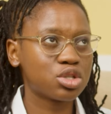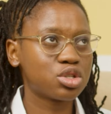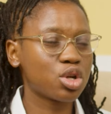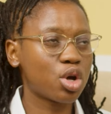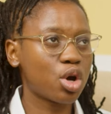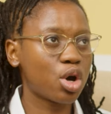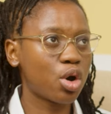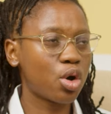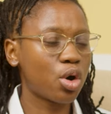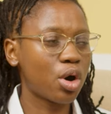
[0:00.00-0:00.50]

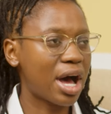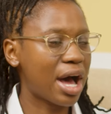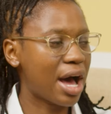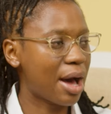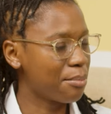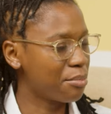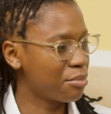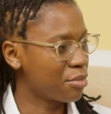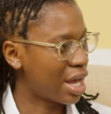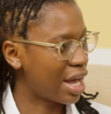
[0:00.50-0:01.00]
So
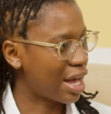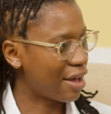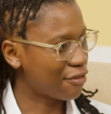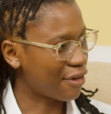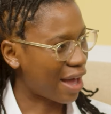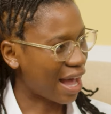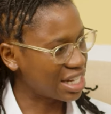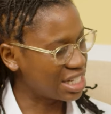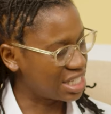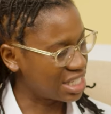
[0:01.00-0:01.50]

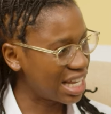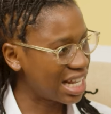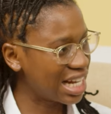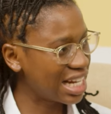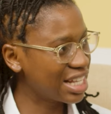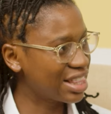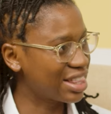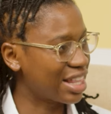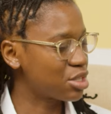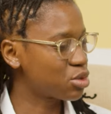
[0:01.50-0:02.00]

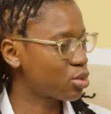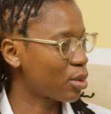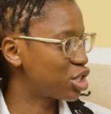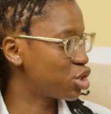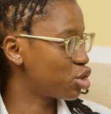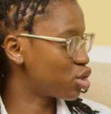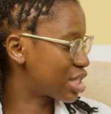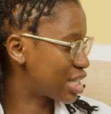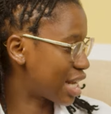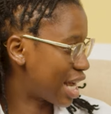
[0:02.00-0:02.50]
ideally, that's
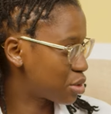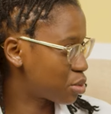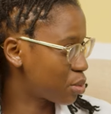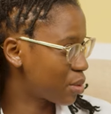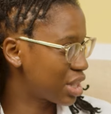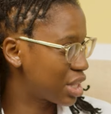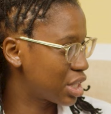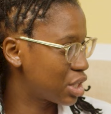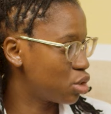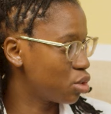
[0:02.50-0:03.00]
what you start
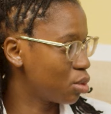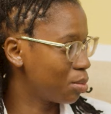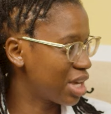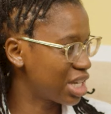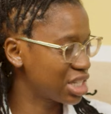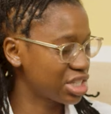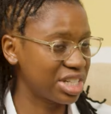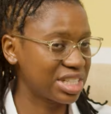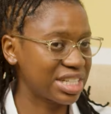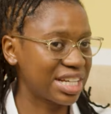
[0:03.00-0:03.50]
with. You
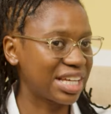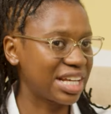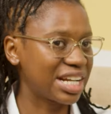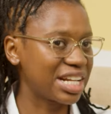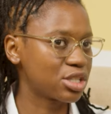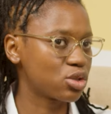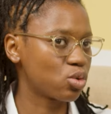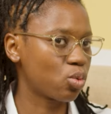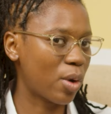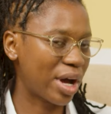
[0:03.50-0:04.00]
measure it
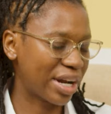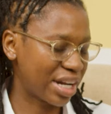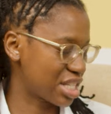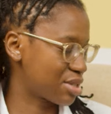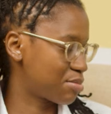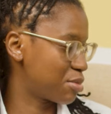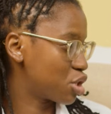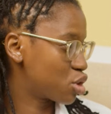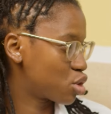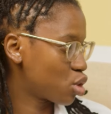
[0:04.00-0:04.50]
against what
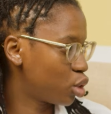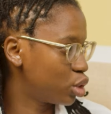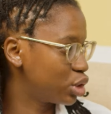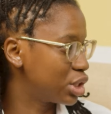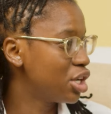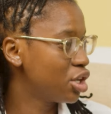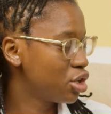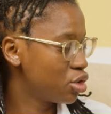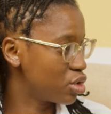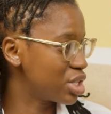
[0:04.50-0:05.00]
has been sold
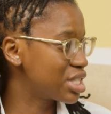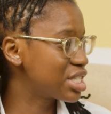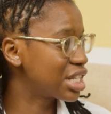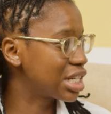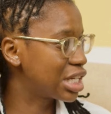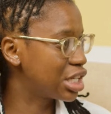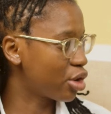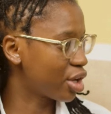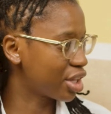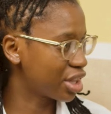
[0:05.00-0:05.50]

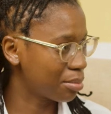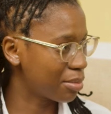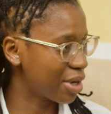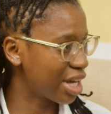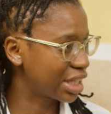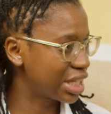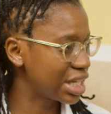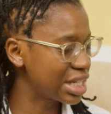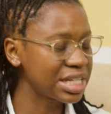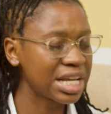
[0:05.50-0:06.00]
recently on the
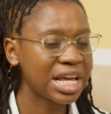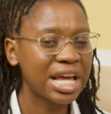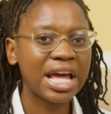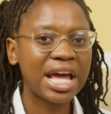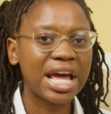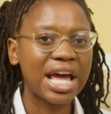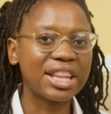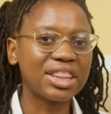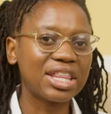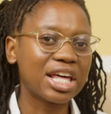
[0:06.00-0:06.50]
market. Mm-hmm.
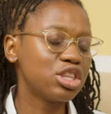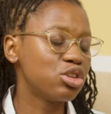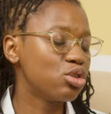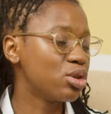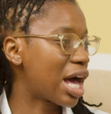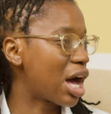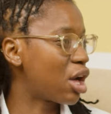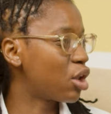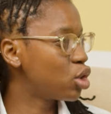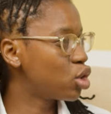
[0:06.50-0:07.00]
And then you
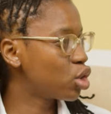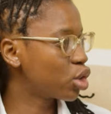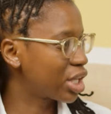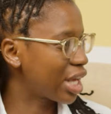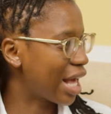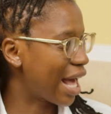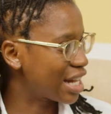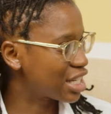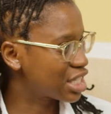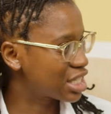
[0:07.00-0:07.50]
now look
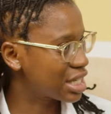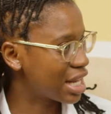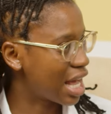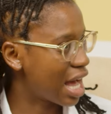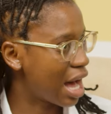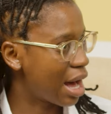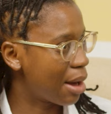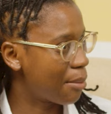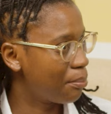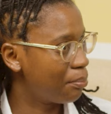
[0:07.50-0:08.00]
at
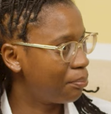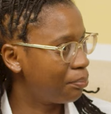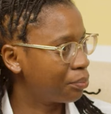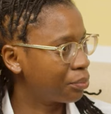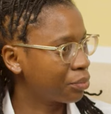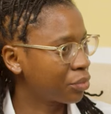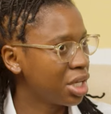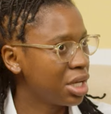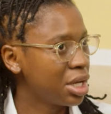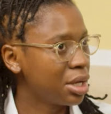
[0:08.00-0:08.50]

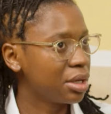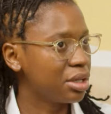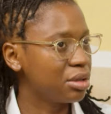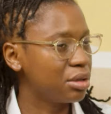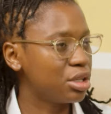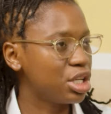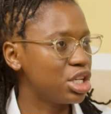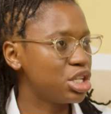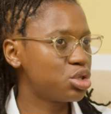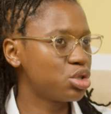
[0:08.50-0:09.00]

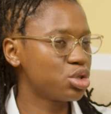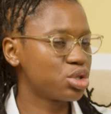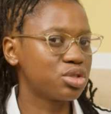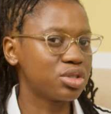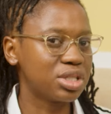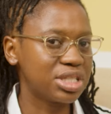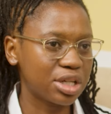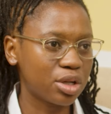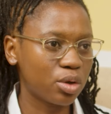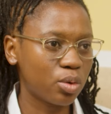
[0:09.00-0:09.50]
issues to
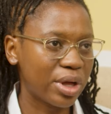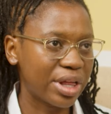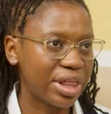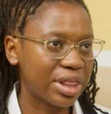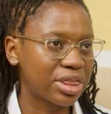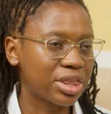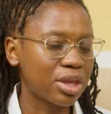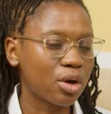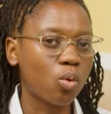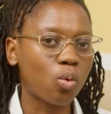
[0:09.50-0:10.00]
deal
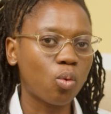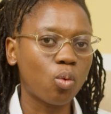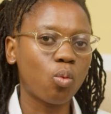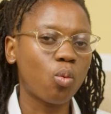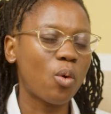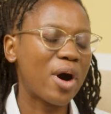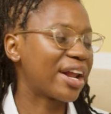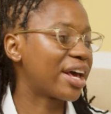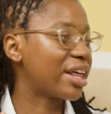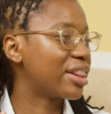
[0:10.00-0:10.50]
with,
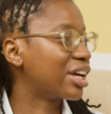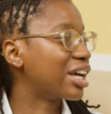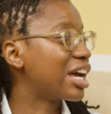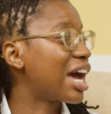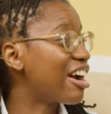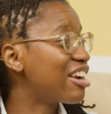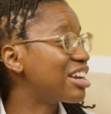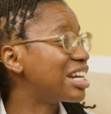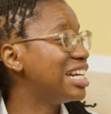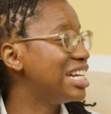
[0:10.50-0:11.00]
what are the
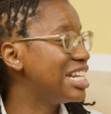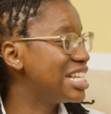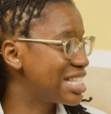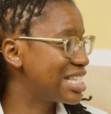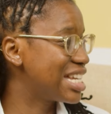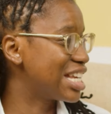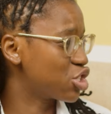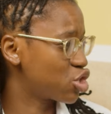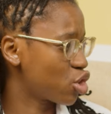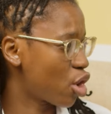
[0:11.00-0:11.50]
current
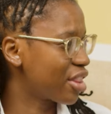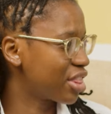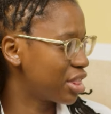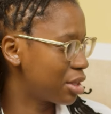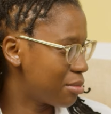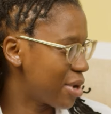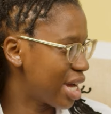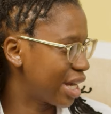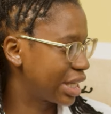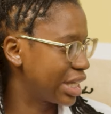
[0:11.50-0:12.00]
listings on
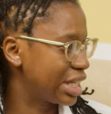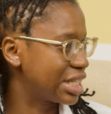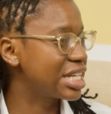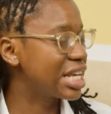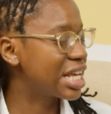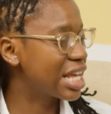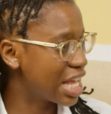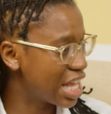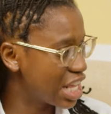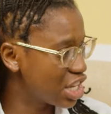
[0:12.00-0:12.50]
the market
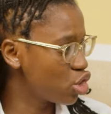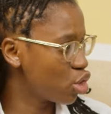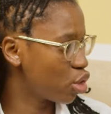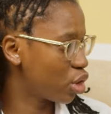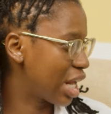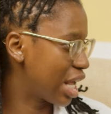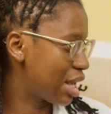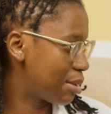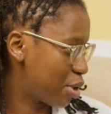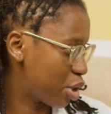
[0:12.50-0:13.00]
in your
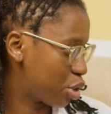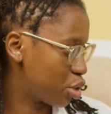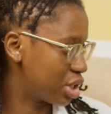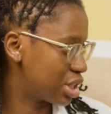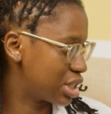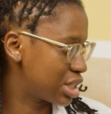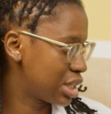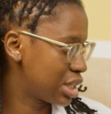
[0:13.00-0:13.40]
neighborhood?